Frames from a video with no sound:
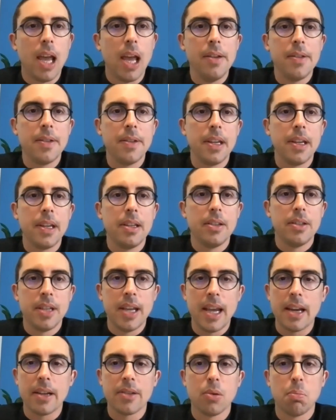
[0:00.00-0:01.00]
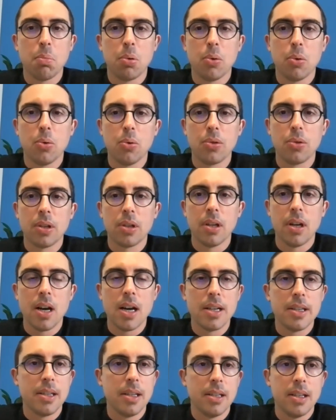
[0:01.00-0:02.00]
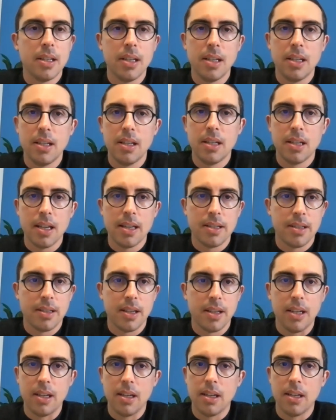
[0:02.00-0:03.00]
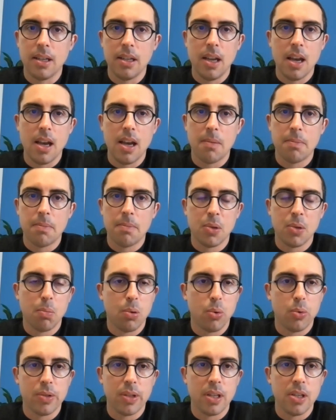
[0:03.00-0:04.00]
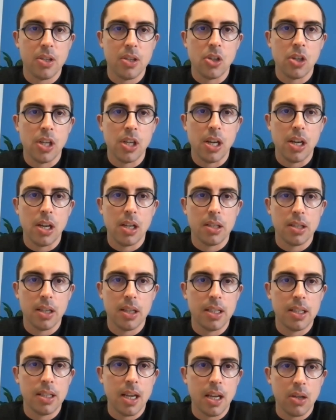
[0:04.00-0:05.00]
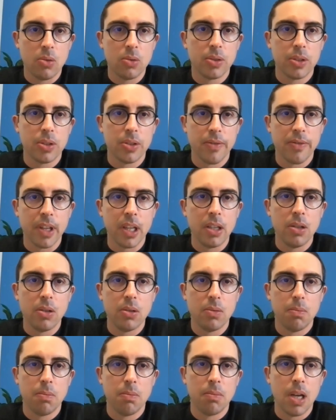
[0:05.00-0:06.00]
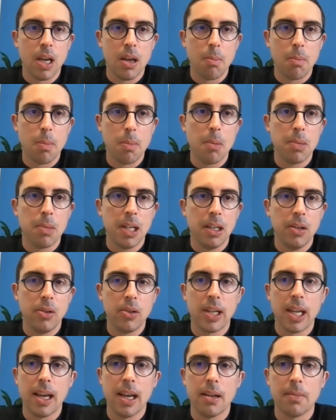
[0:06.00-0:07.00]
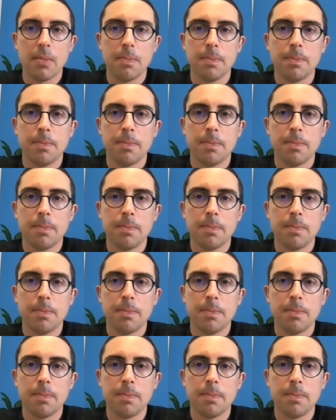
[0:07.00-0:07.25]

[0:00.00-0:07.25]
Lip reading: anything tech support, ICT testing, supports engineers, is that also something you'd happily look at?